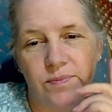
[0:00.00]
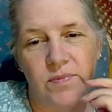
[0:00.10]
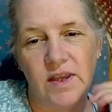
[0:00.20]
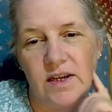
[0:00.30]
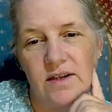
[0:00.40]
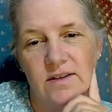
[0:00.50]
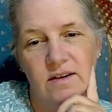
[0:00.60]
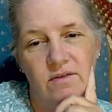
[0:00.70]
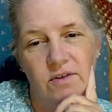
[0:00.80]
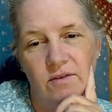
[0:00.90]
that it's
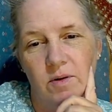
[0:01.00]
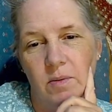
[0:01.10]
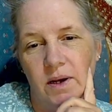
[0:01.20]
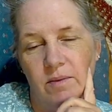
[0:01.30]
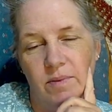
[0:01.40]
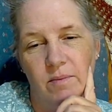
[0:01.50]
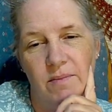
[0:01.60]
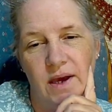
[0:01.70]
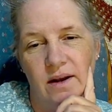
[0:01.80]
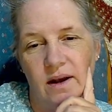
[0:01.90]
not for everybody, but
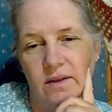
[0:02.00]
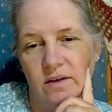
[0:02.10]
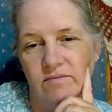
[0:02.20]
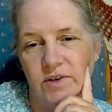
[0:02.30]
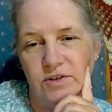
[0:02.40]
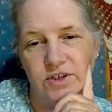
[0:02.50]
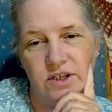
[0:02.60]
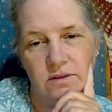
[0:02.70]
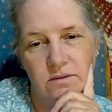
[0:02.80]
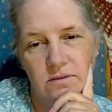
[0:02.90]
man, I love
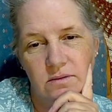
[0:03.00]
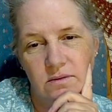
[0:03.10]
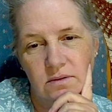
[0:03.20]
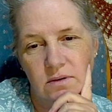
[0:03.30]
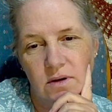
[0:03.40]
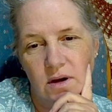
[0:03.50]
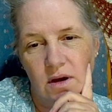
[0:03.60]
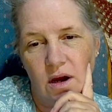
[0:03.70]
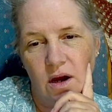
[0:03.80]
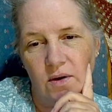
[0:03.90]
Notion.
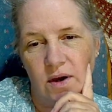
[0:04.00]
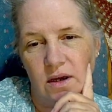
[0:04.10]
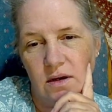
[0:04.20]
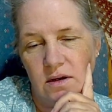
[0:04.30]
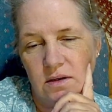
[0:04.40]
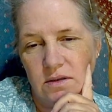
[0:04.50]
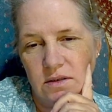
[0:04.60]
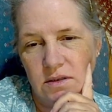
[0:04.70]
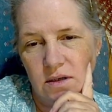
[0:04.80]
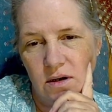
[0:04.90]
Okay,
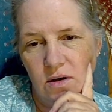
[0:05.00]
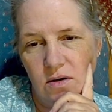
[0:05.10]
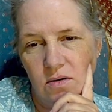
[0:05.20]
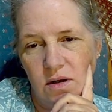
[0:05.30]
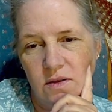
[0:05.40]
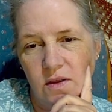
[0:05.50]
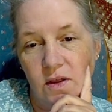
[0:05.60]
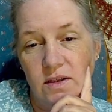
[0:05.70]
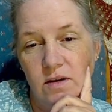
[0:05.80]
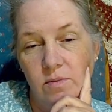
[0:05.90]
so the
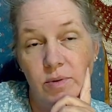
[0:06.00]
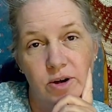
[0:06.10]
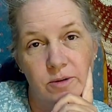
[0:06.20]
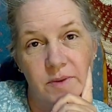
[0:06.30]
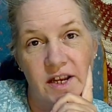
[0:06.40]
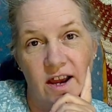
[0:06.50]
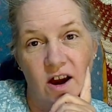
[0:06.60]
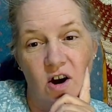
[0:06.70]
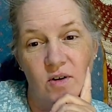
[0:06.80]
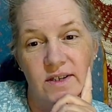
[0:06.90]
little blurb that I
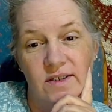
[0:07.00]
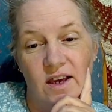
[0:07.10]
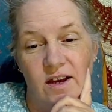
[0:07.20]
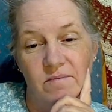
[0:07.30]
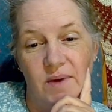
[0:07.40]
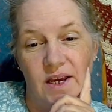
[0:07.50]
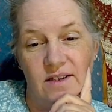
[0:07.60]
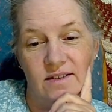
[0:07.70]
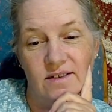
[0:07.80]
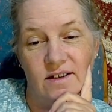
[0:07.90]
always cut and
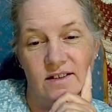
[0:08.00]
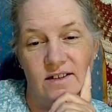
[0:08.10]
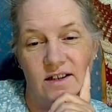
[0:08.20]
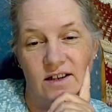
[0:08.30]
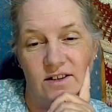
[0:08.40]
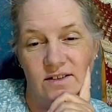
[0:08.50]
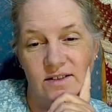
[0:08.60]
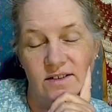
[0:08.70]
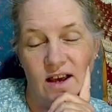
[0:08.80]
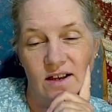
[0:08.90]
paste into here
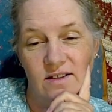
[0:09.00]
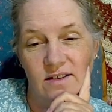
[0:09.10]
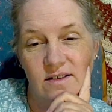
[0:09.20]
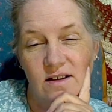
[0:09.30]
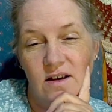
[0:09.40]
says,